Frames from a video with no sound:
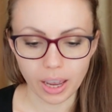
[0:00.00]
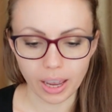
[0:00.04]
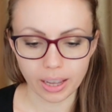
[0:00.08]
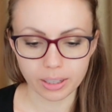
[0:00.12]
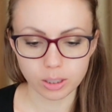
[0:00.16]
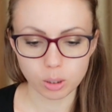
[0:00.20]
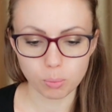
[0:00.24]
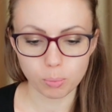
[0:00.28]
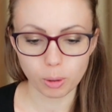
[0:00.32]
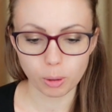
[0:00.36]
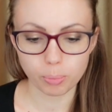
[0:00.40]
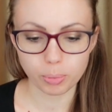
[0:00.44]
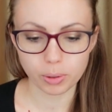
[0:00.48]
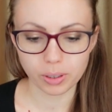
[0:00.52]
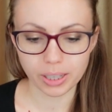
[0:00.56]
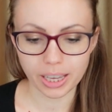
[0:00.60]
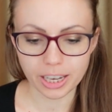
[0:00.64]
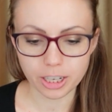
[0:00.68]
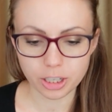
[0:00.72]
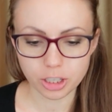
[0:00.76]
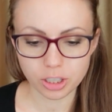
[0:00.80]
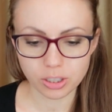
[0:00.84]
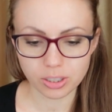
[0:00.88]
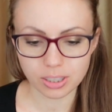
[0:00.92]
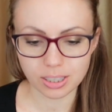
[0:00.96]
and the
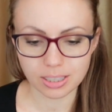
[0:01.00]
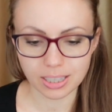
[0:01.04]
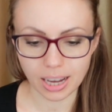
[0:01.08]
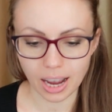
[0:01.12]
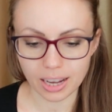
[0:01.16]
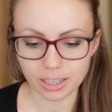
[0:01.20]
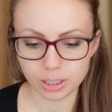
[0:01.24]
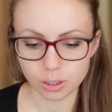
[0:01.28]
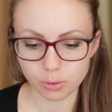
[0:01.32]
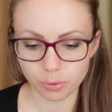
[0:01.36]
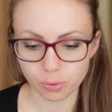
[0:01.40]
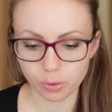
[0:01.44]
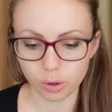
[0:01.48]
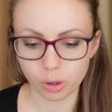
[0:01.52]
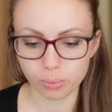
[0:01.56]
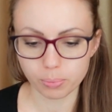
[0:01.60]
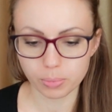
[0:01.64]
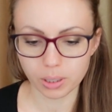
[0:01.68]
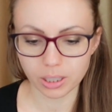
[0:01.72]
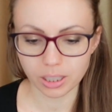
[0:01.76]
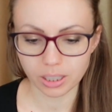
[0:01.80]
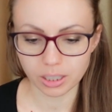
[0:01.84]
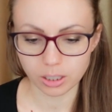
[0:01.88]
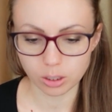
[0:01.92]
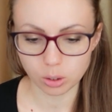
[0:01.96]
population's data from
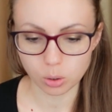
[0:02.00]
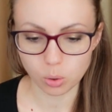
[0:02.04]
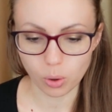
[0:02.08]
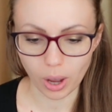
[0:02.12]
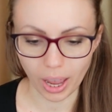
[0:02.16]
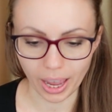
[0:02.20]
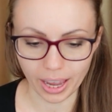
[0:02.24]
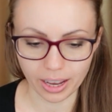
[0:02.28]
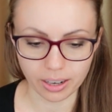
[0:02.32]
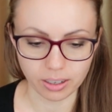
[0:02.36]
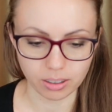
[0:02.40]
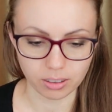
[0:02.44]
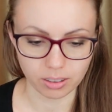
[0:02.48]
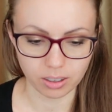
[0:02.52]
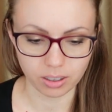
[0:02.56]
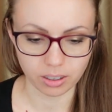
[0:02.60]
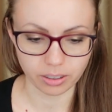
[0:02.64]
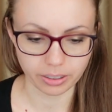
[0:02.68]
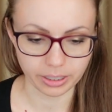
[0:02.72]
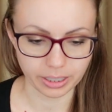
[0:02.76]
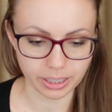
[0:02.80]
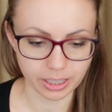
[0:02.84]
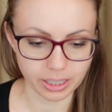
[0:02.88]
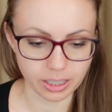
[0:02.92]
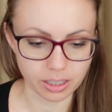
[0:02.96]
the UN
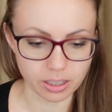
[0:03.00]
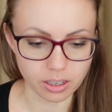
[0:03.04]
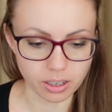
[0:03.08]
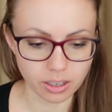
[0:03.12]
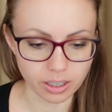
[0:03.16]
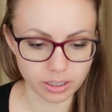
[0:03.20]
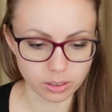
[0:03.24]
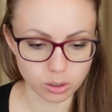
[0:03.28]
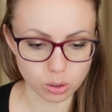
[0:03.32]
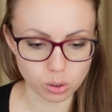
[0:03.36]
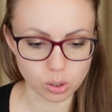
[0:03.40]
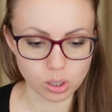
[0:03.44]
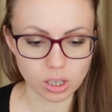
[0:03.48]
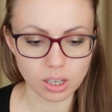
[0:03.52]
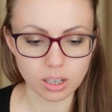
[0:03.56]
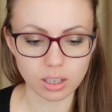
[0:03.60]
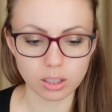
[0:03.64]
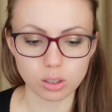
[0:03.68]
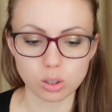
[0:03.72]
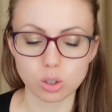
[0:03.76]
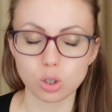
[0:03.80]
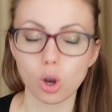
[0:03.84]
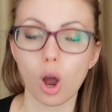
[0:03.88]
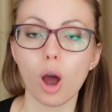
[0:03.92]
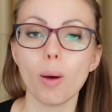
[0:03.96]
are here and you see the
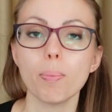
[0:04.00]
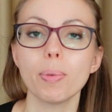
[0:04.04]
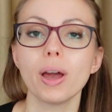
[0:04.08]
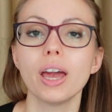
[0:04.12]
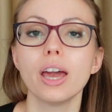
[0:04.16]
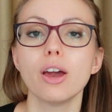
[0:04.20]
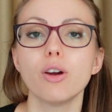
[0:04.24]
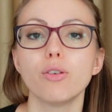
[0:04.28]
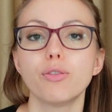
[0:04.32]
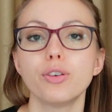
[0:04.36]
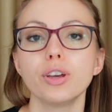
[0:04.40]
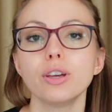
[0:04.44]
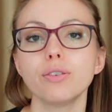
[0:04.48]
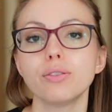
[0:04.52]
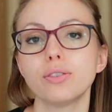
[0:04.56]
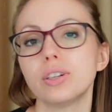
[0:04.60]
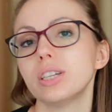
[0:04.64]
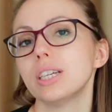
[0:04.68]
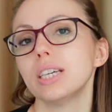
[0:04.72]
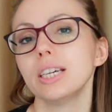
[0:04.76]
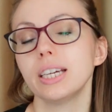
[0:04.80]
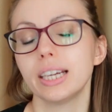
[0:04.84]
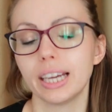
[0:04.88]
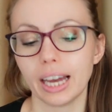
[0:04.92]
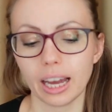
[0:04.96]
top
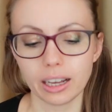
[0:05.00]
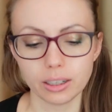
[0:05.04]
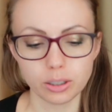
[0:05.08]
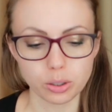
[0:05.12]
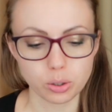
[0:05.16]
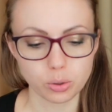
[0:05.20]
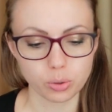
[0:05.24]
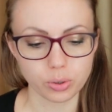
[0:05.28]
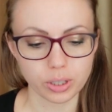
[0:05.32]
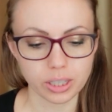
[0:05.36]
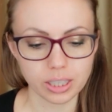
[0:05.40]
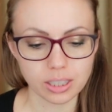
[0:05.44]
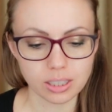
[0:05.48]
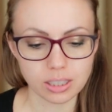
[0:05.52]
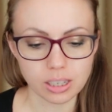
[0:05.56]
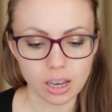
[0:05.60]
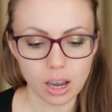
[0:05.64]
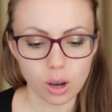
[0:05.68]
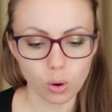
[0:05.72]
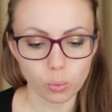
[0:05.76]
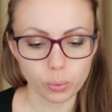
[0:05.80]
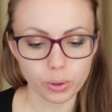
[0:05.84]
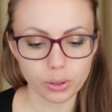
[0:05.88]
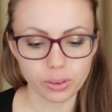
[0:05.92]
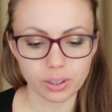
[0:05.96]
50 countries
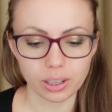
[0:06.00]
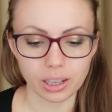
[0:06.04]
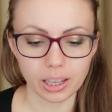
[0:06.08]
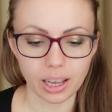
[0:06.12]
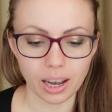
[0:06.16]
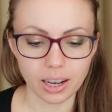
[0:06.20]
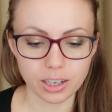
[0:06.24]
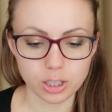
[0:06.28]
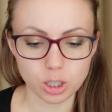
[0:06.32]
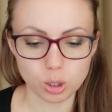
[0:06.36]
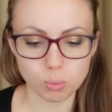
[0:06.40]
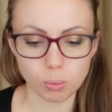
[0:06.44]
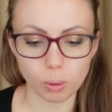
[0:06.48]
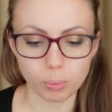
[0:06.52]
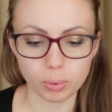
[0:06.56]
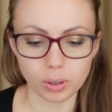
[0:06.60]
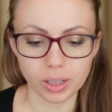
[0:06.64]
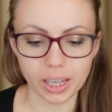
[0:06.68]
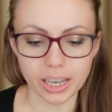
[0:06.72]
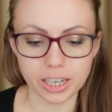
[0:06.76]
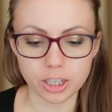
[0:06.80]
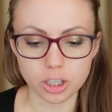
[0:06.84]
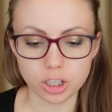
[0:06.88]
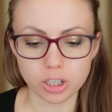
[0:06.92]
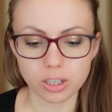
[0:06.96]
with the largest
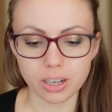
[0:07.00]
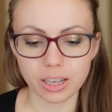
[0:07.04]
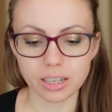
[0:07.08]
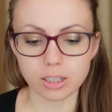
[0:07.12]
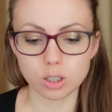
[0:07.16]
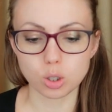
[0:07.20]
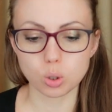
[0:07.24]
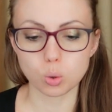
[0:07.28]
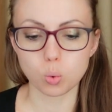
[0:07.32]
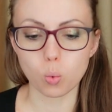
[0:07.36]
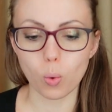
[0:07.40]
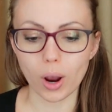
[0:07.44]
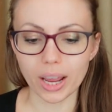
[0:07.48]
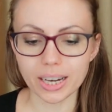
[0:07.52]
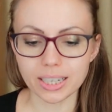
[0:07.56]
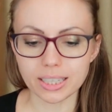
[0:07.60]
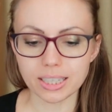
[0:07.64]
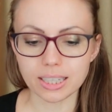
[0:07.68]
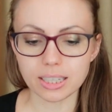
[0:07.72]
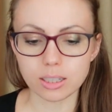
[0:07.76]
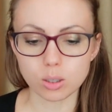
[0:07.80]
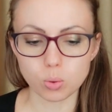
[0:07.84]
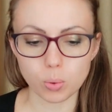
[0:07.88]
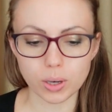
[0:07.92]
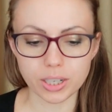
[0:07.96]
population in
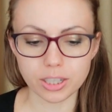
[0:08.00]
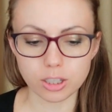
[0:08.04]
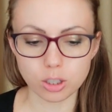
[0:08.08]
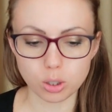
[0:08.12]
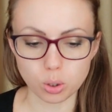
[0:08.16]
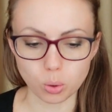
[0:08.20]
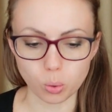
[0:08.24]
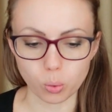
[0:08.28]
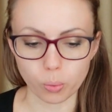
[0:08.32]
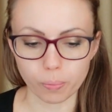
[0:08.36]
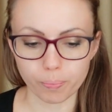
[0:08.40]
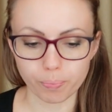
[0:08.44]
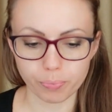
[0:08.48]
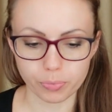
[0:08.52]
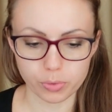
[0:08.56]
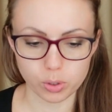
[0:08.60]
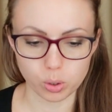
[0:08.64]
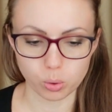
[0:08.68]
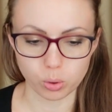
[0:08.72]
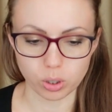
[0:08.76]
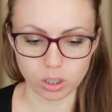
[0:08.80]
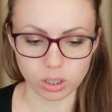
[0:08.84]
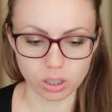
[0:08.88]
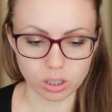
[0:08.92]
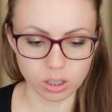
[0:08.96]
2022.
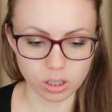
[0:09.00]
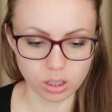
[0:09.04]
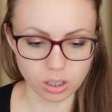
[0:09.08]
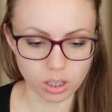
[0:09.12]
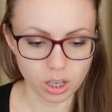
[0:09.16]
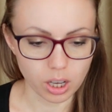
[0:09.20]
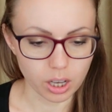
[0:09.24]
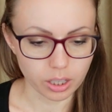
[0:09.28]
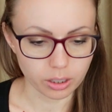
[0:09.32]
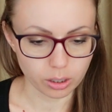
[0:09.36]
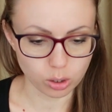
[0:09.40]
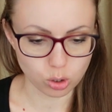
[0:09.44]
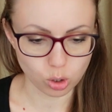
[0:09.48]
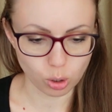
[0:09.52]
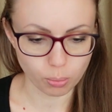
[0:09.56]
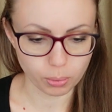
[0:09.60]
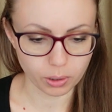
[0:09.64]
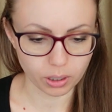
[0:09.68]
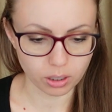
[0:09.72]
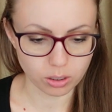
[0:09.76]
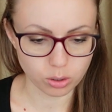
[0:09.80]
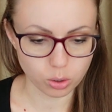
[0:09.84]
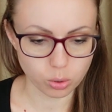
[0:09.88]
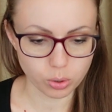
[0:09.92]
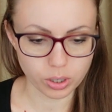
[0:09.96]
So here the top
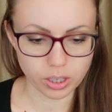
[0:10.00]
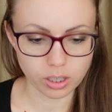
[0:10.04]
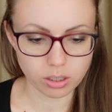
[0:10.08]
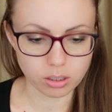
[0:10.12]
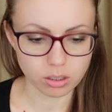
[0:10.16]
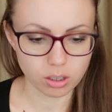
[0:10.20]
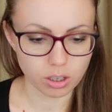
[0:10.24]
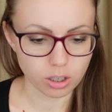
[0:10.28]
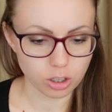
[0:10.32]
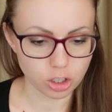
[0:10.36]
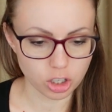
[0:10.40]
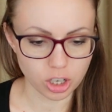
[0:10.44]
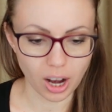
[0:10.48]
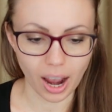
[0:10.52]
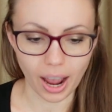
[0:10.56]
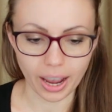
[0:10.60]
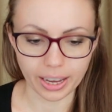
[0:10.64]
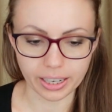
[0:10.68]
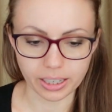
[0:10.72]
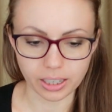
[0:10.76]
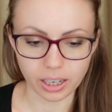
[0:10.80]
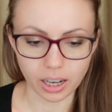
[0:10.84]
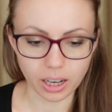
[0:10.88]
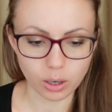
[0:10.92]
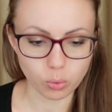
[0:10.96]
countries,
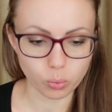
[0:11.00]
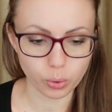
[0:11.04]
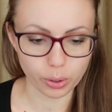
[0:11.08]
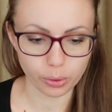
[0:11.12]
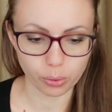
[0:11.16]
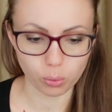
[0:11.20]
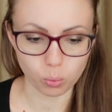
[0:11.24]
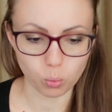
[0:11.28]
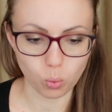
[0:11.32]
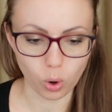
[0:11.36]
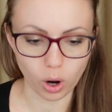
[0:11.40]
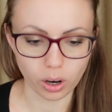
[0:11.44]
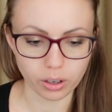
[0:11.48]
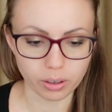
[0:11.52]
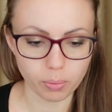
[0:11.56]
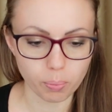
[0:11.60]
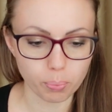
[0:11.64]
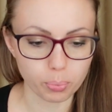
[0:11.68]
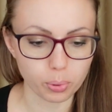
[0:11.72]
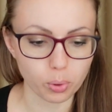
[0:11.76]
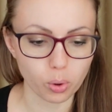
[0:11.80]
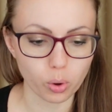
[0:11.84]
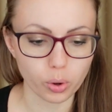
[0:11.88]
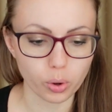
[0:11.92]
China with 1.